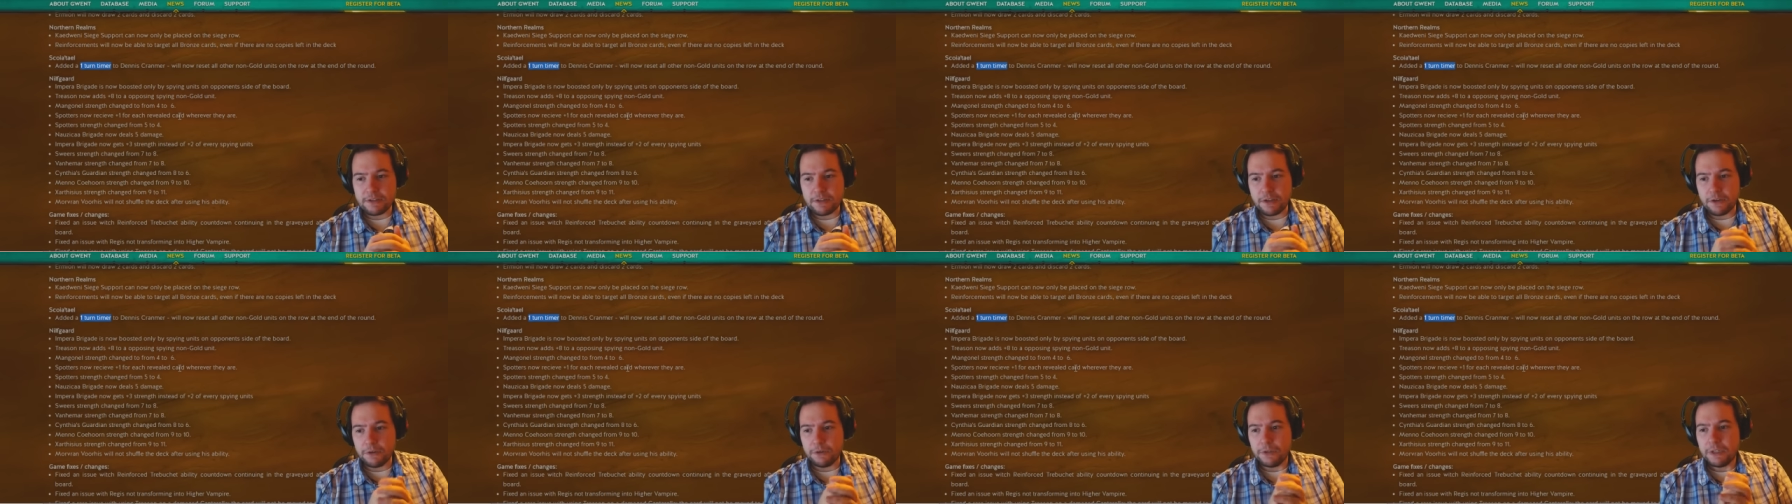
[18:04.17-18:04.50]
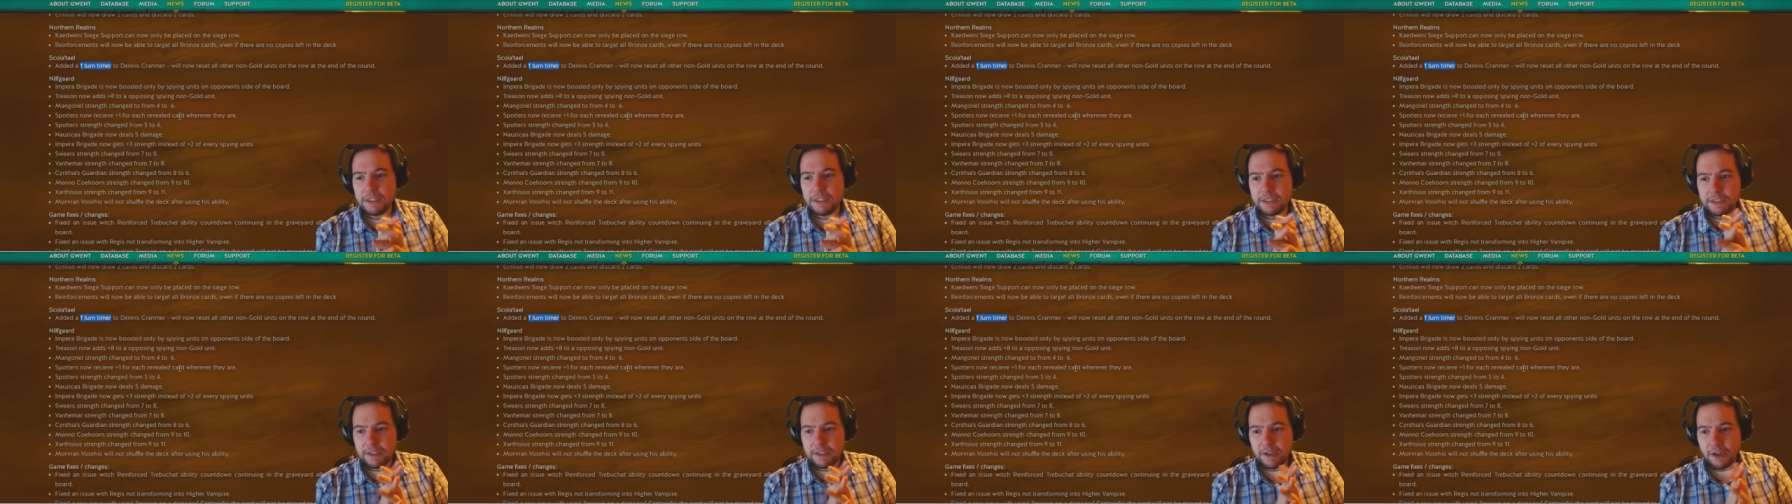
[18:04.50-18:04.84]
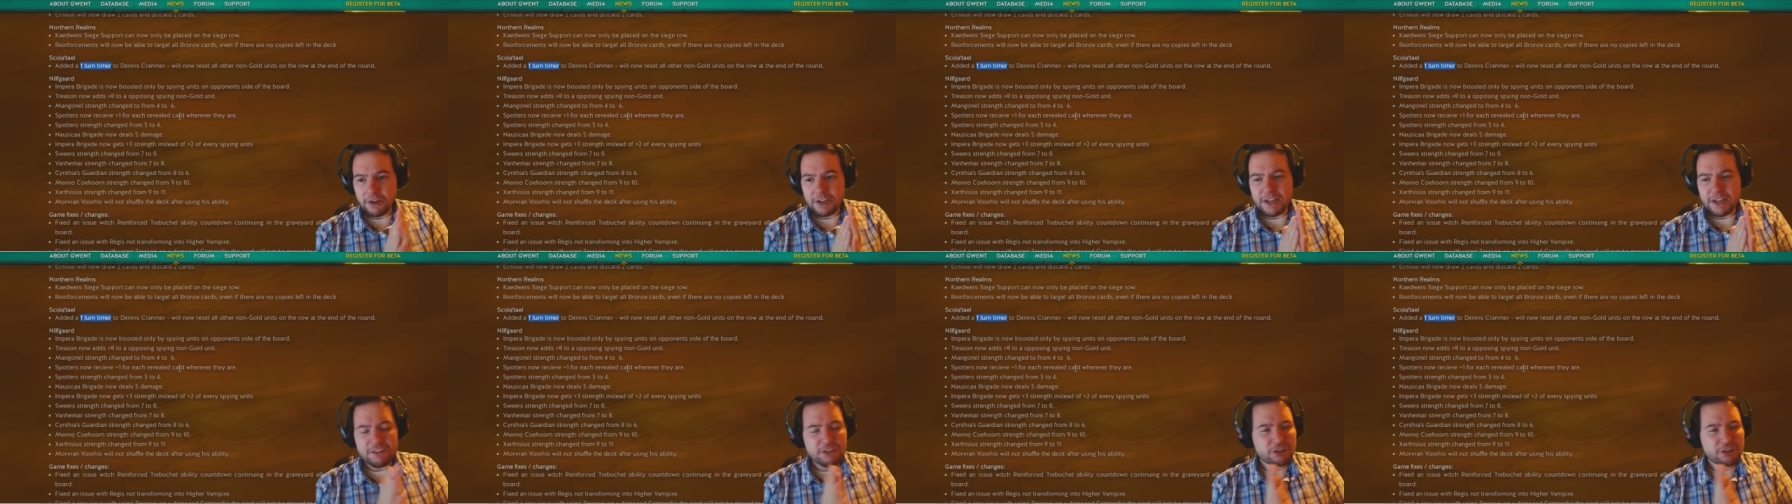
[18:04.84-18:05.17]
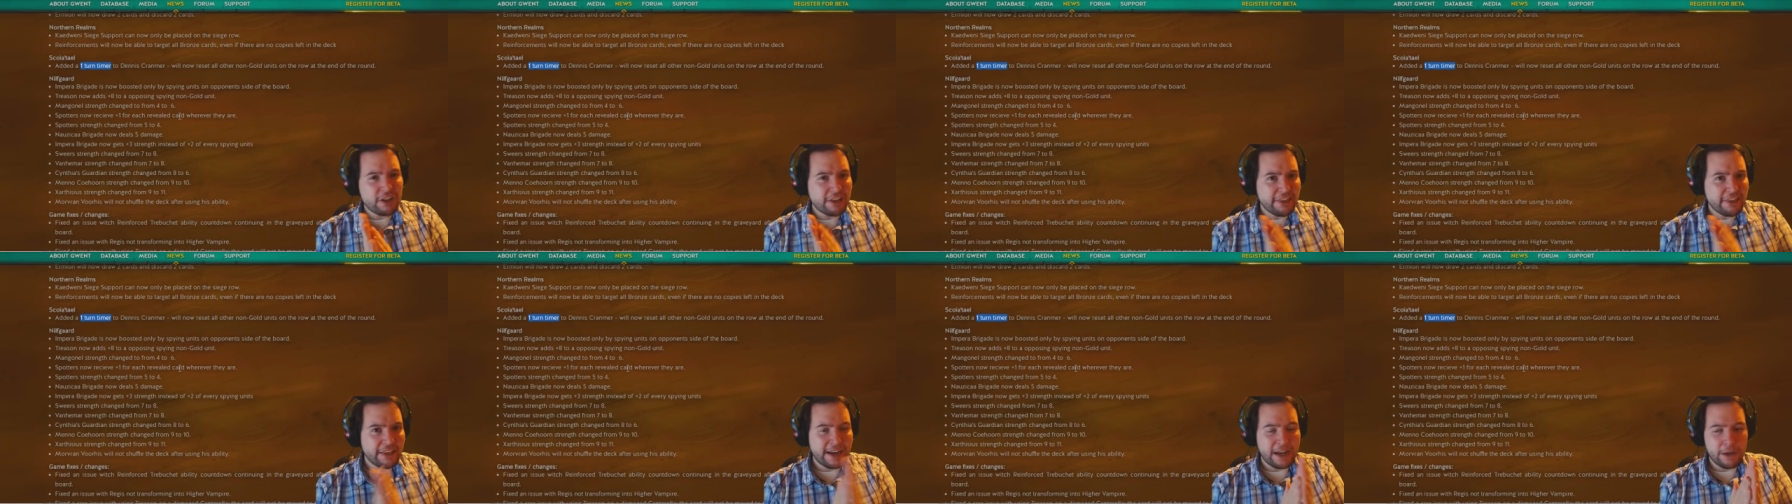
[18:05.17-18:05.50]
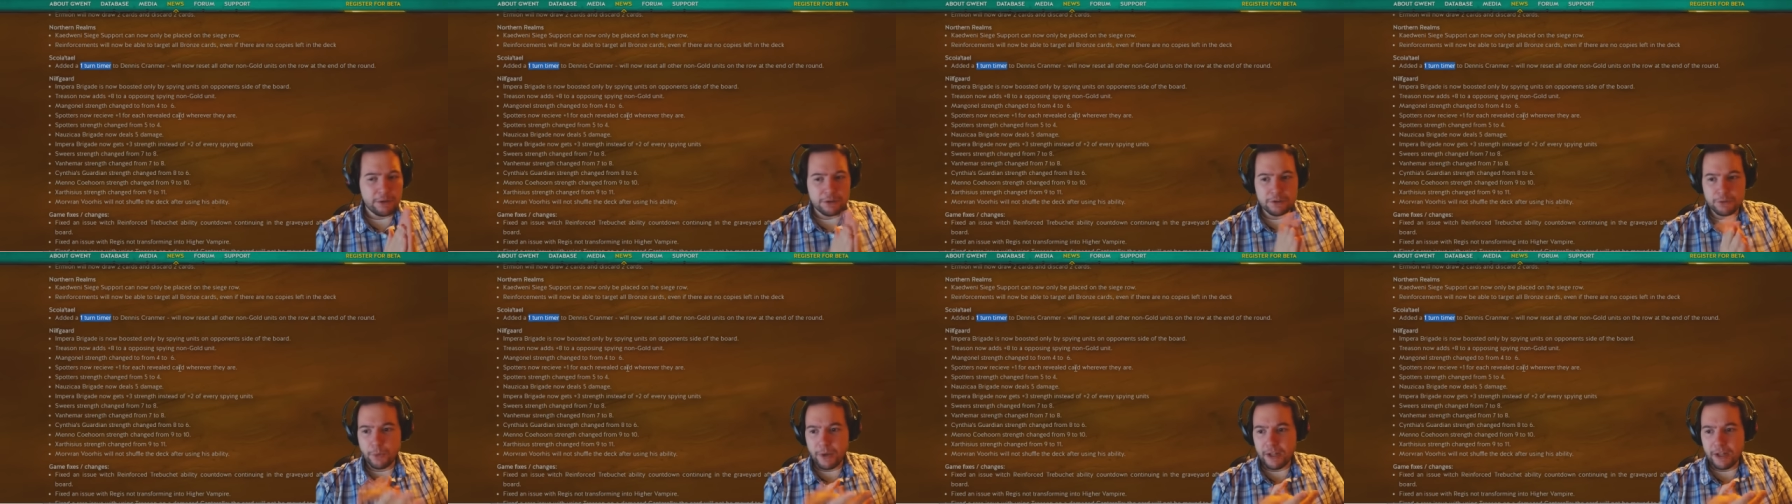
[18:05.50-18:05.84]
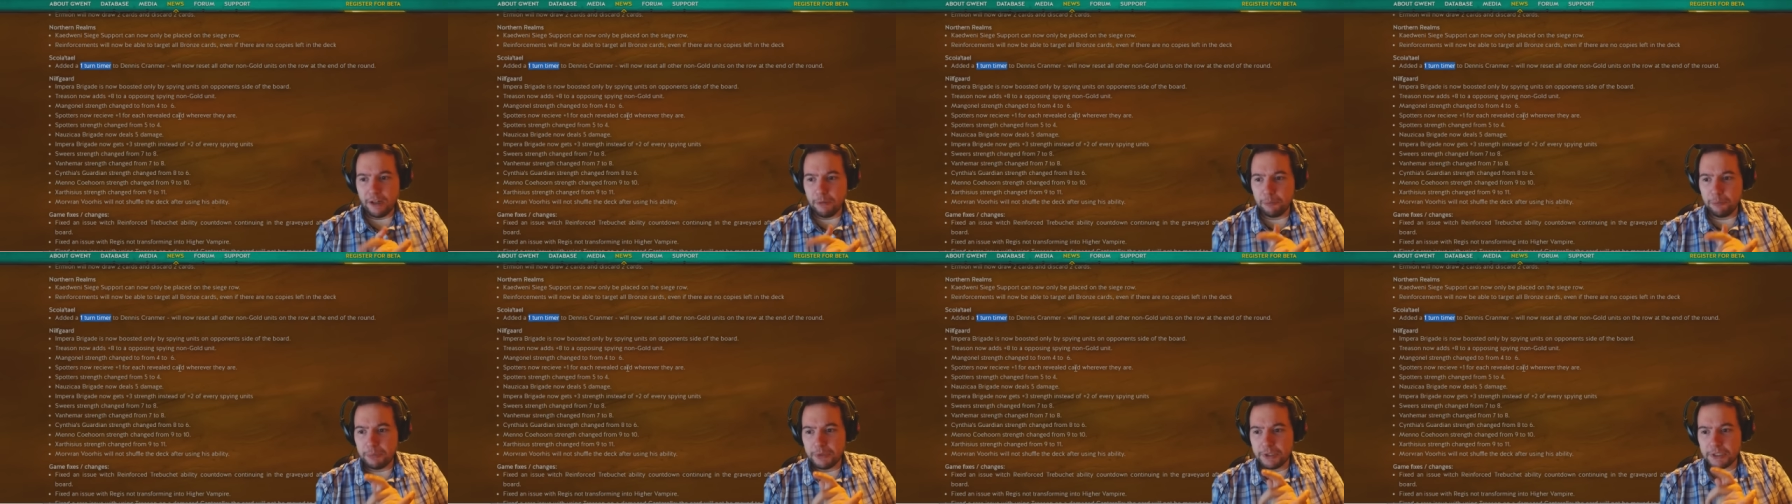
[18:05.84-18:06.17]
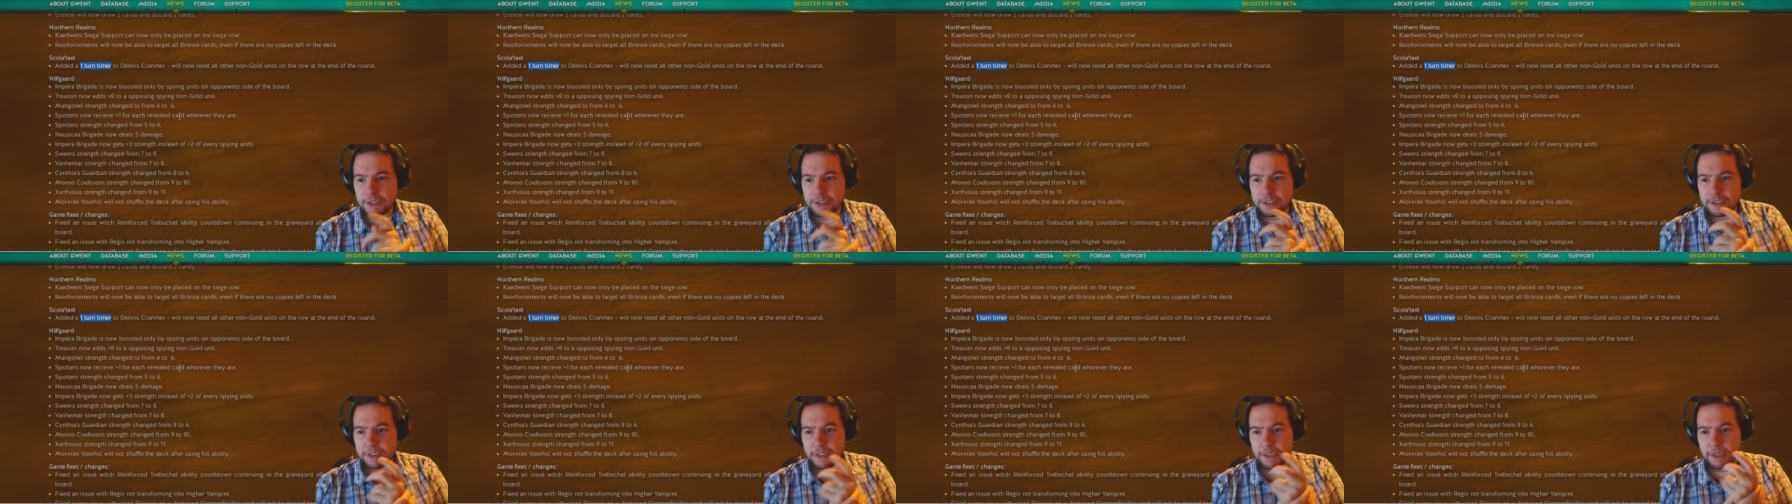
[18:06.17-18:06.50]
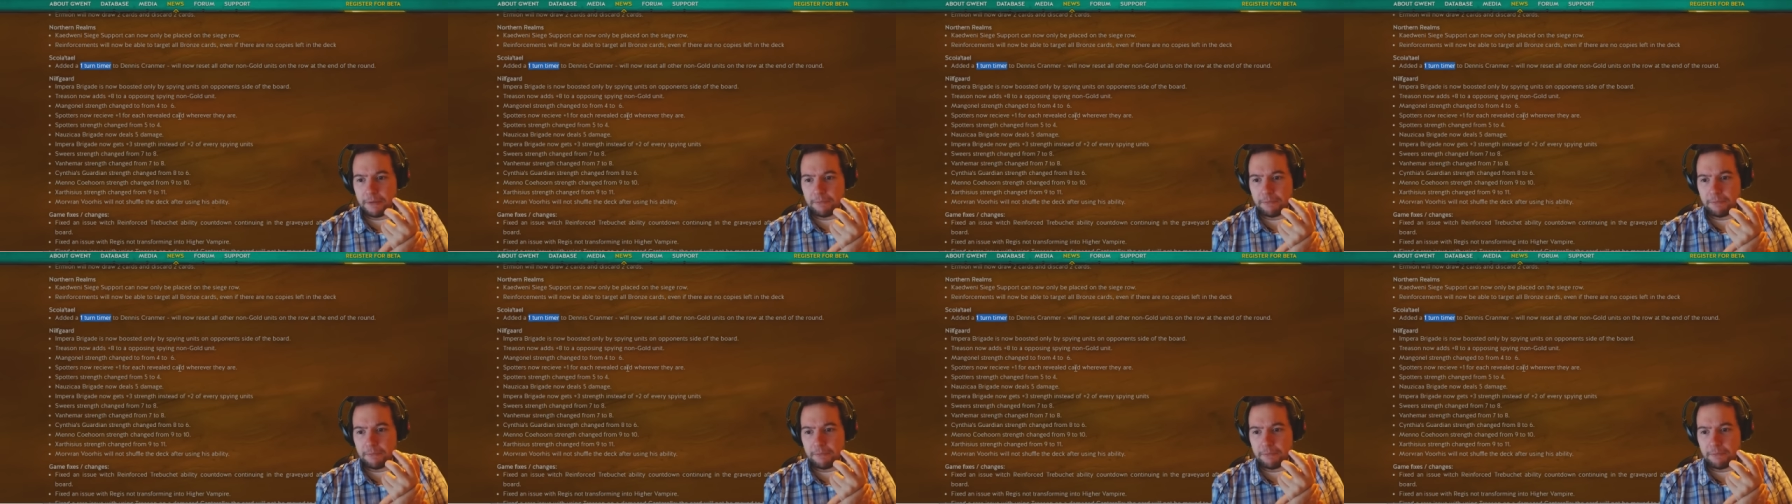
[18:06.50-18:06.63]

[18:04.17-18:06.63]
So I'm going to have to check that out as well, but